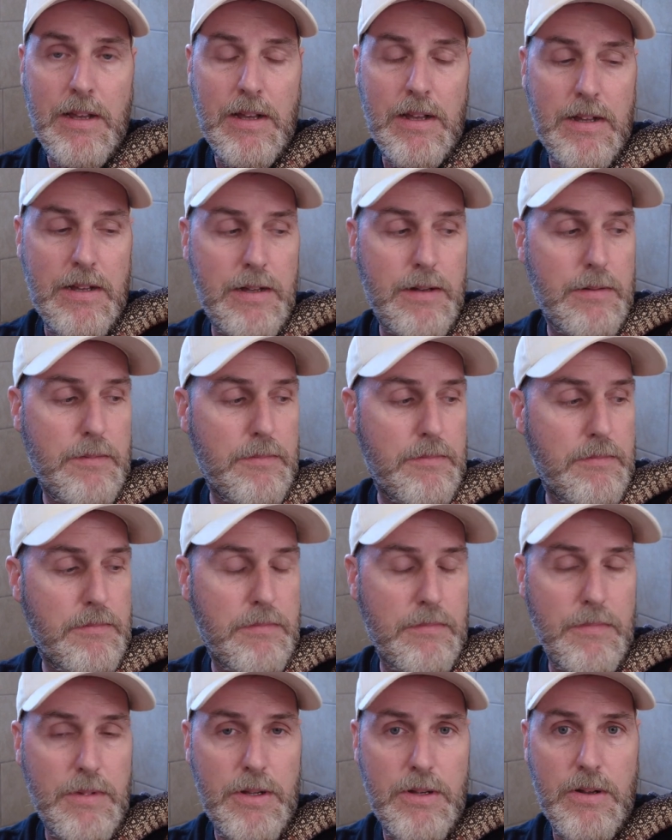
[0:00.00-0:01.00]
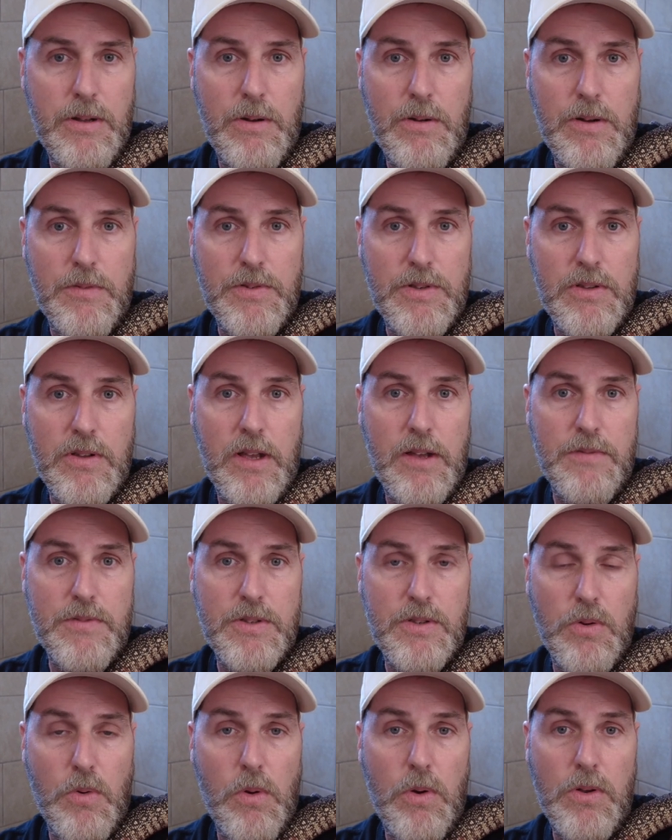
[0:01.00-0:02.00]
of
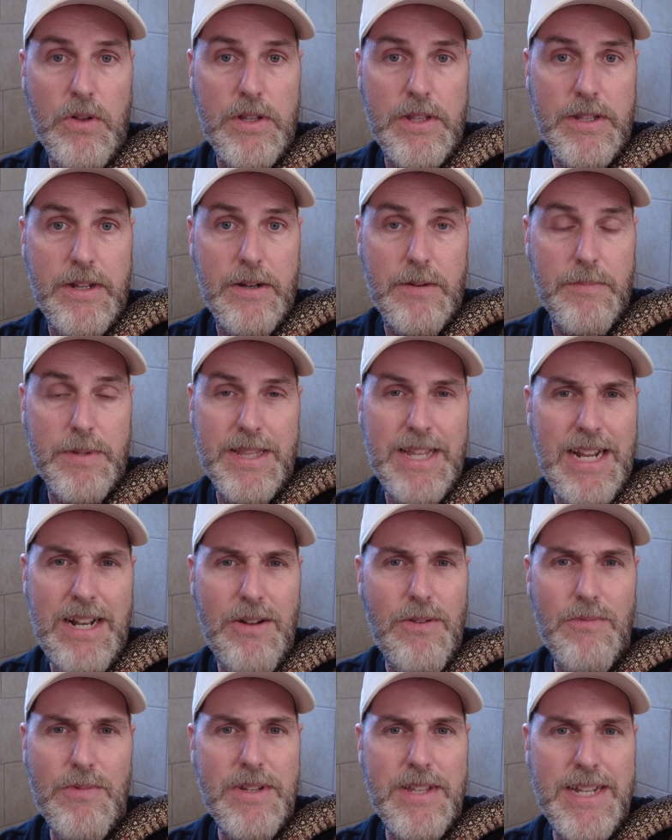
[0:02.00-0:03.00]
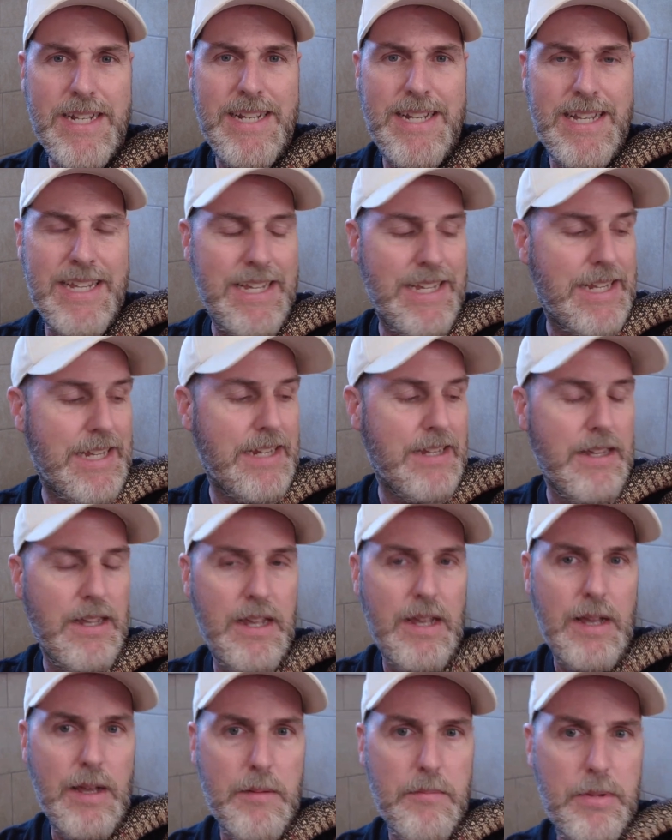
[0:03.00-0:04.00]
soil in there. But they don't really dig.
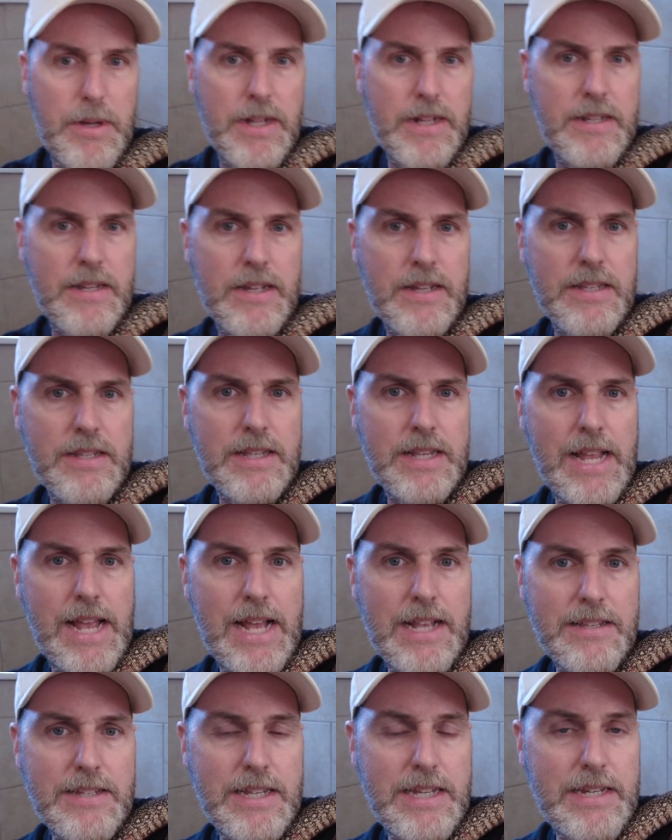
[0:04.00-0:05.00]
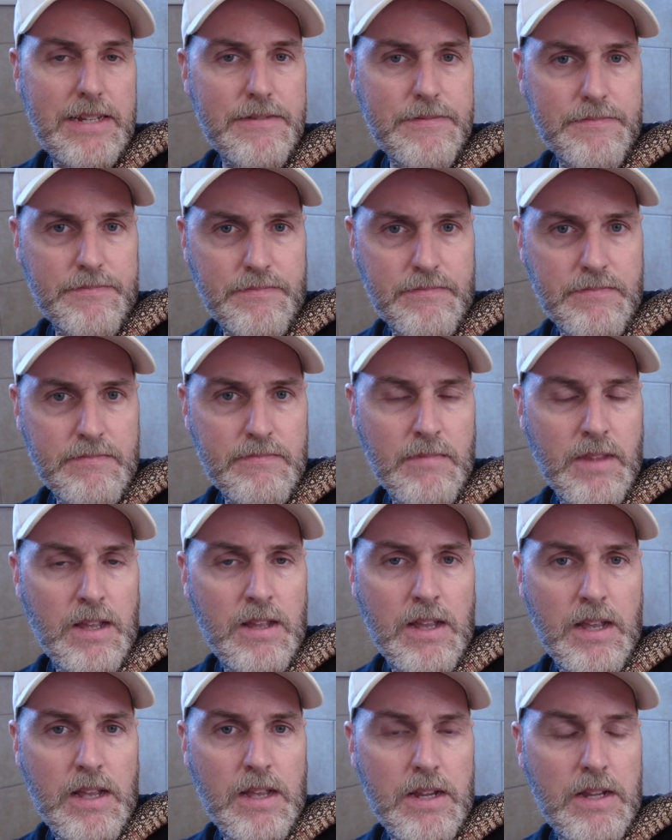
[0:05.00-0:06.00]
But Sassy,
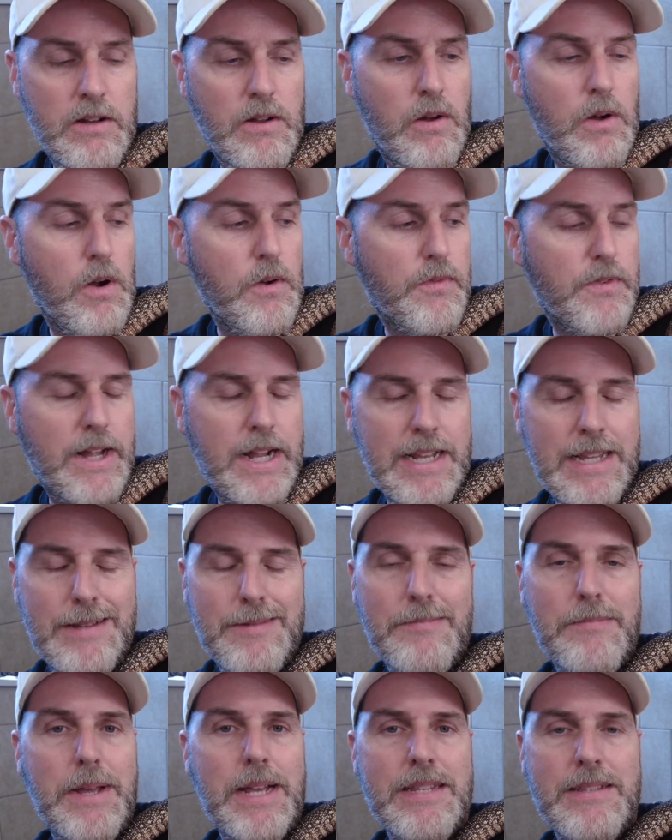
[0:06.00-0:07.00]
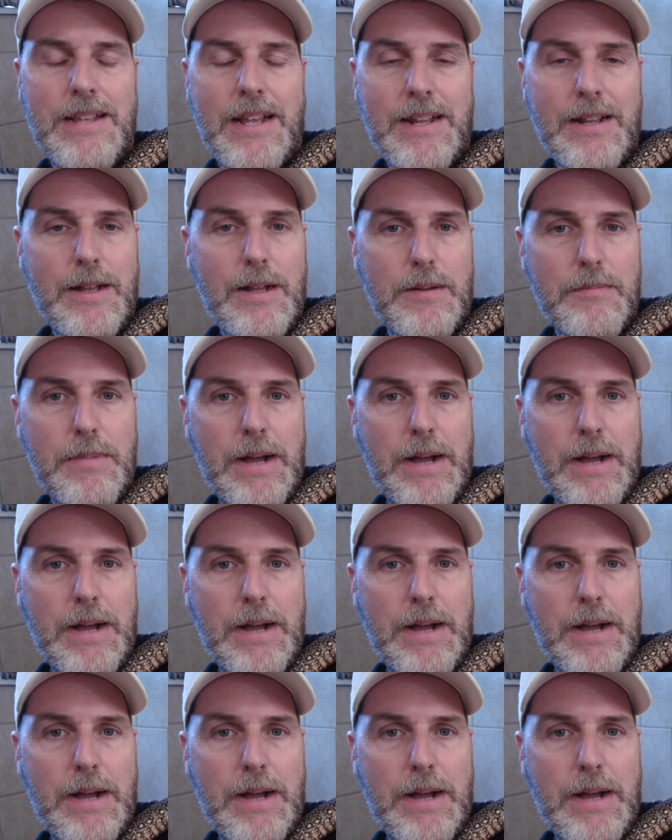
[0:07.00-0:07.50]
hopefully I didn't mess that up